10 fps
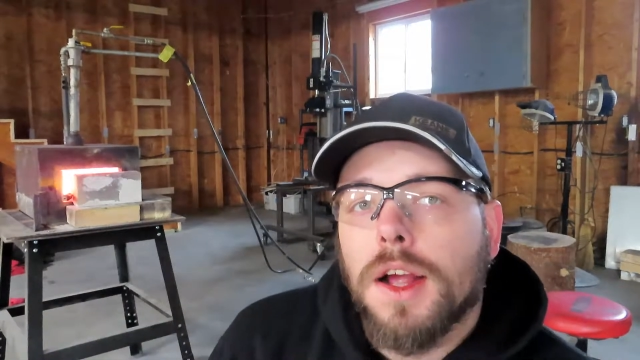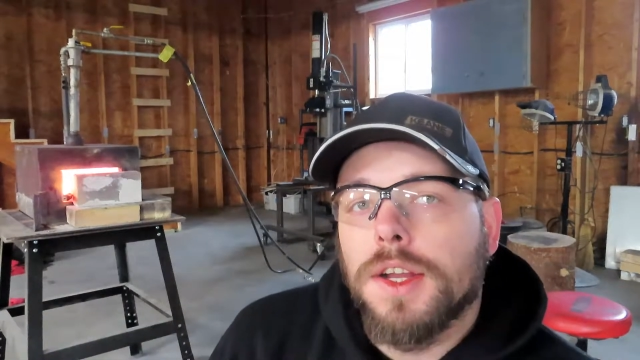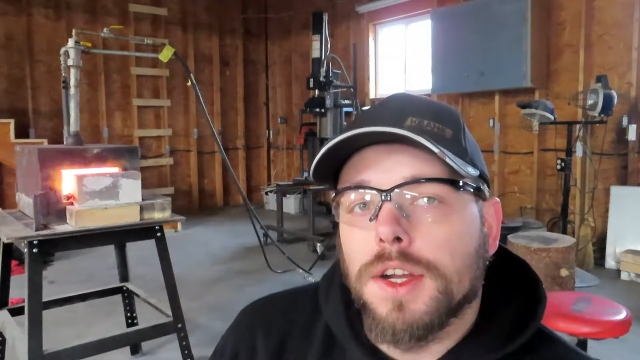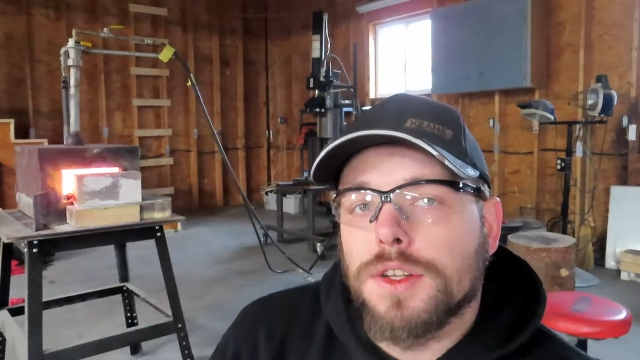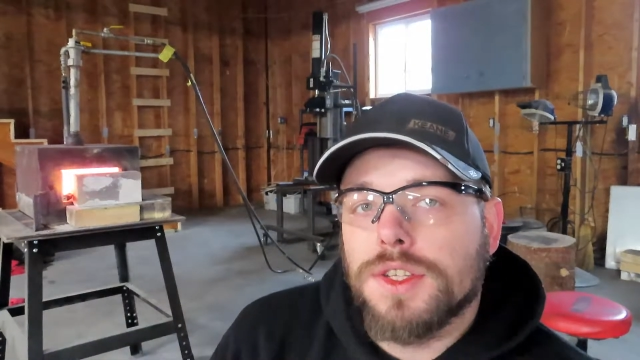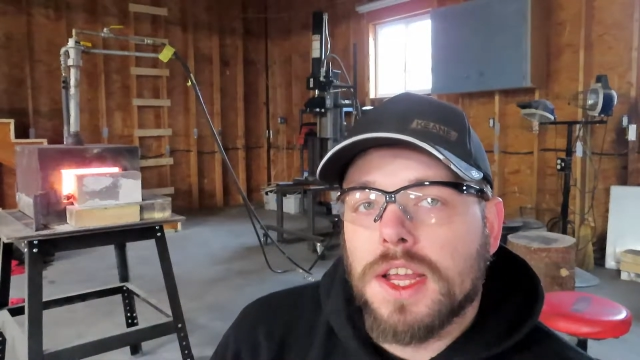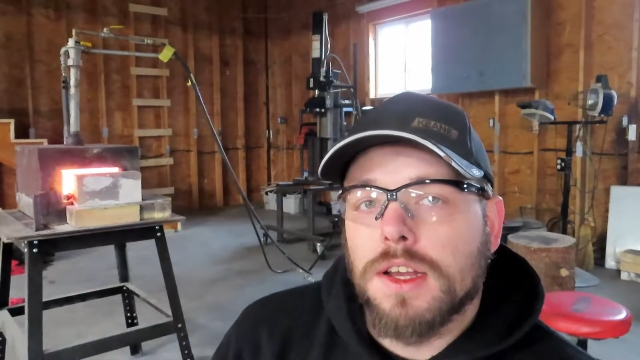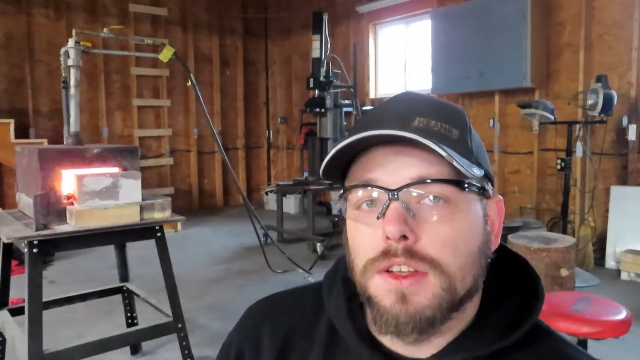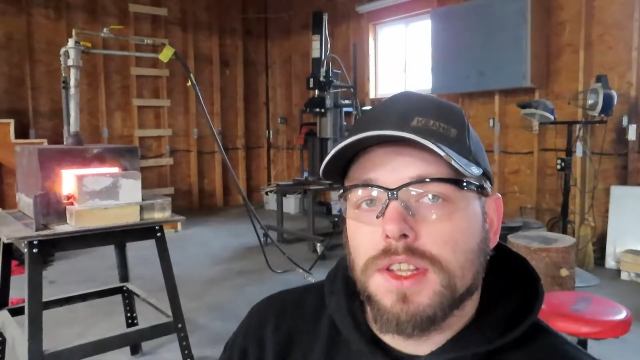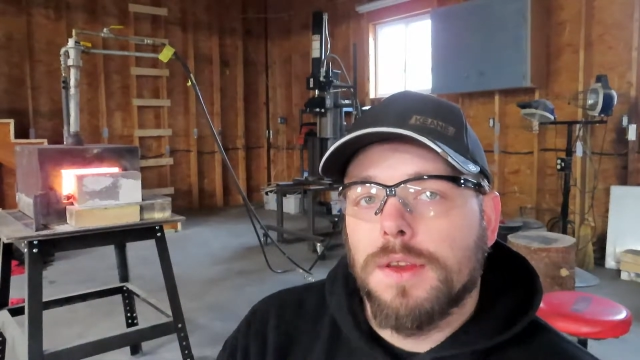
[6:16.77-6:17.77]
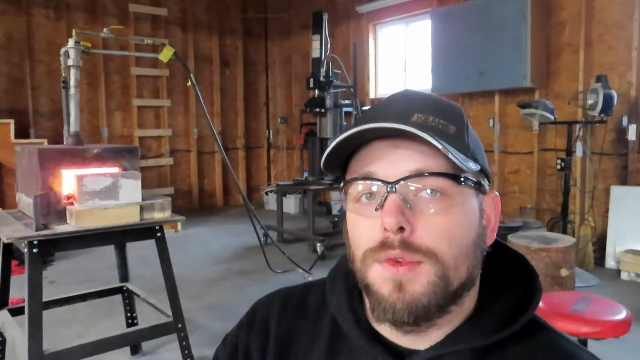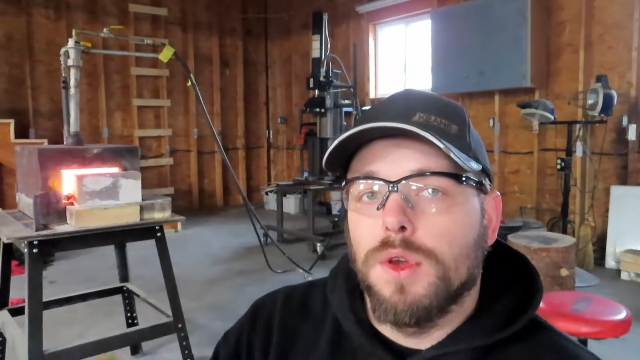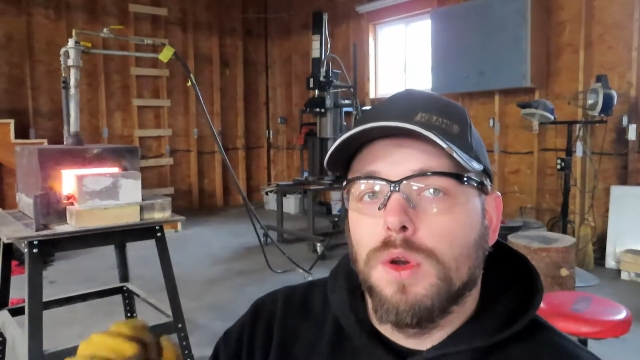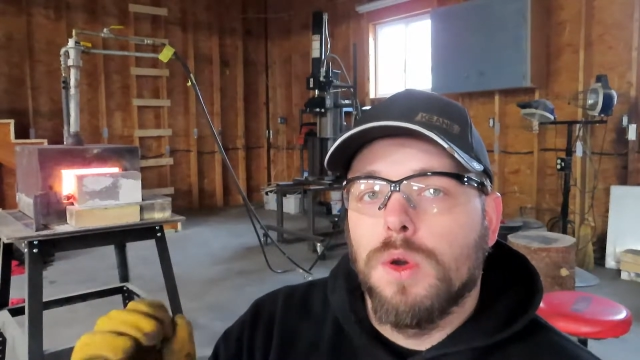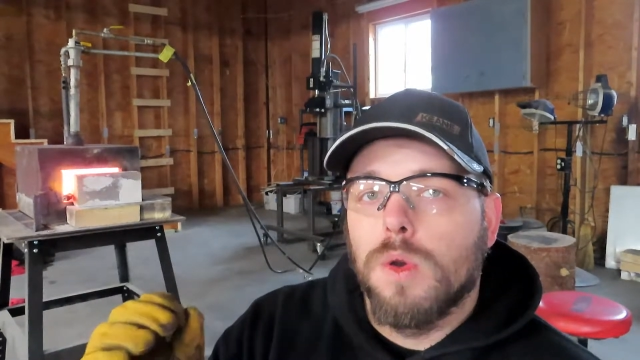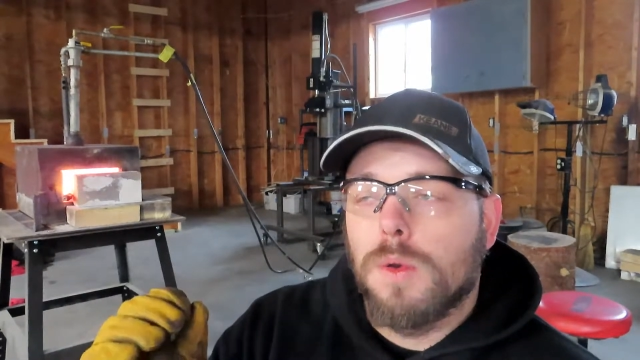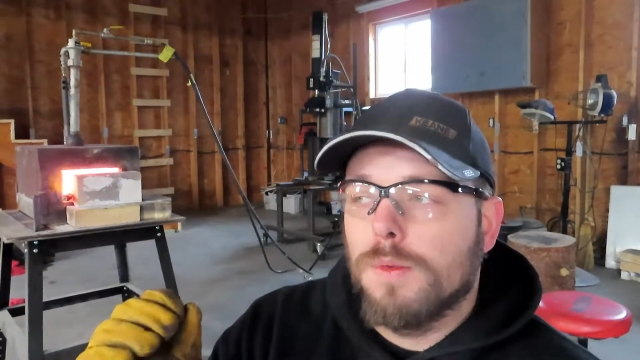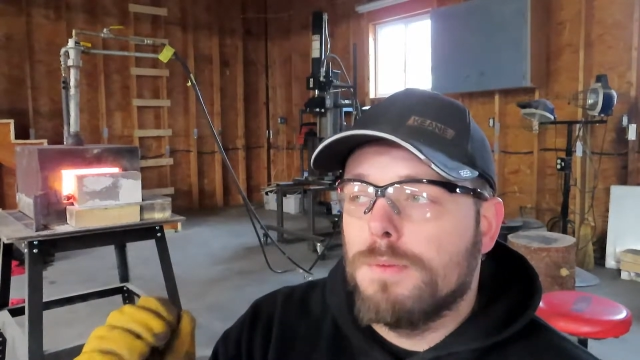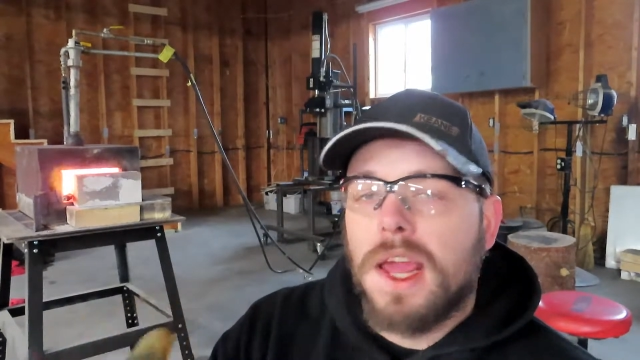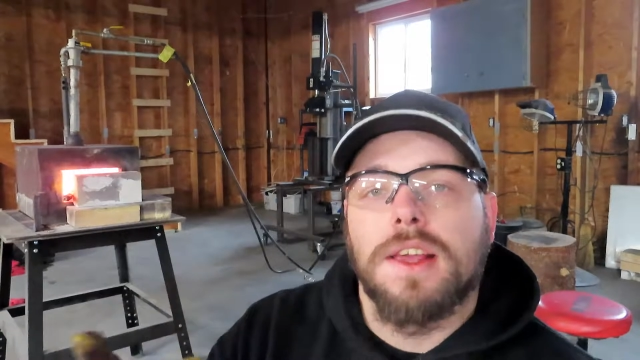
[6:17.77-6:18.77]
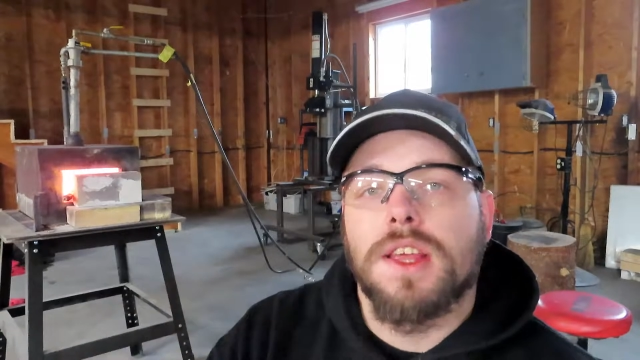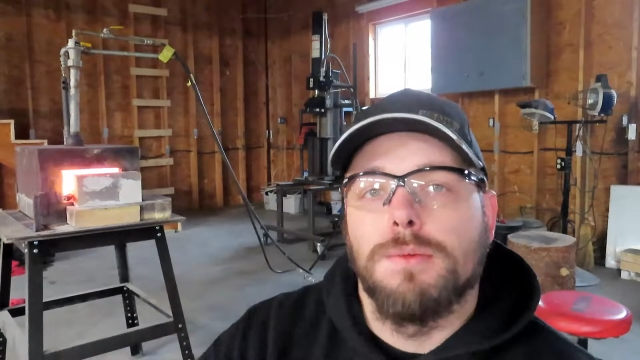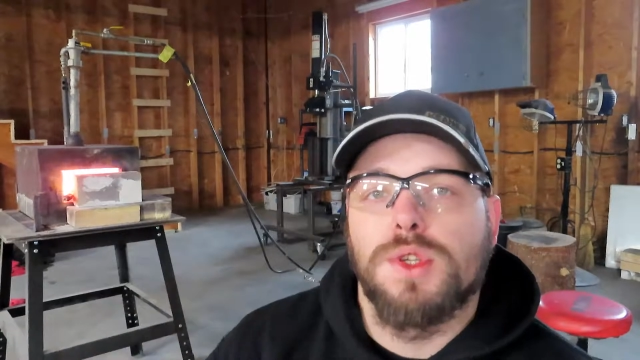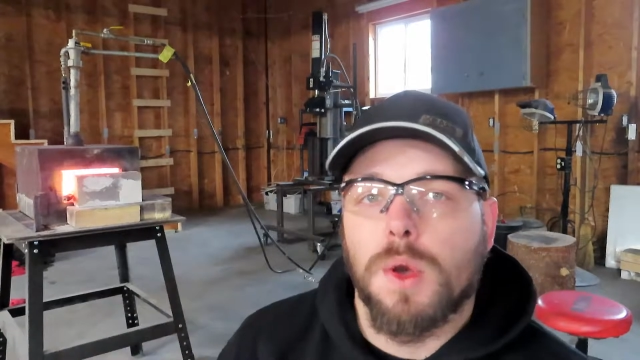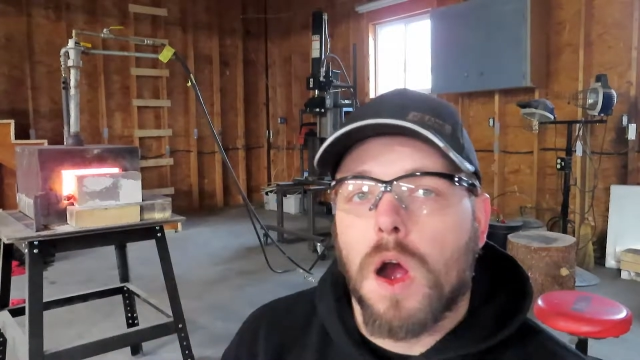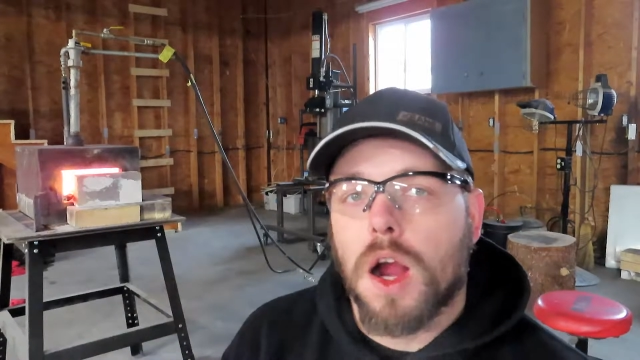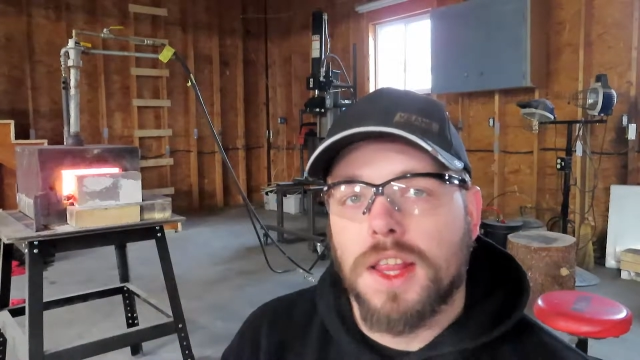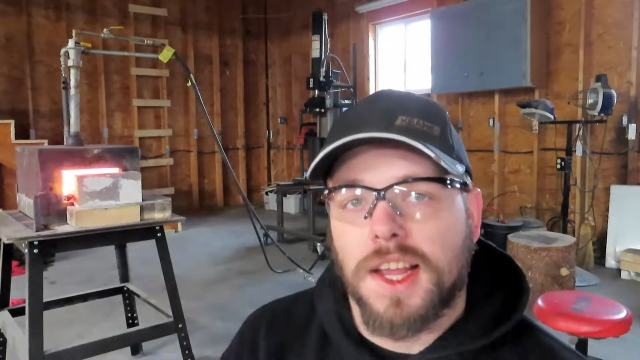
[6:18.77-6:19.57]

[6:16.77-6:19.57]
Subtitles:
your steels if you make them too hard.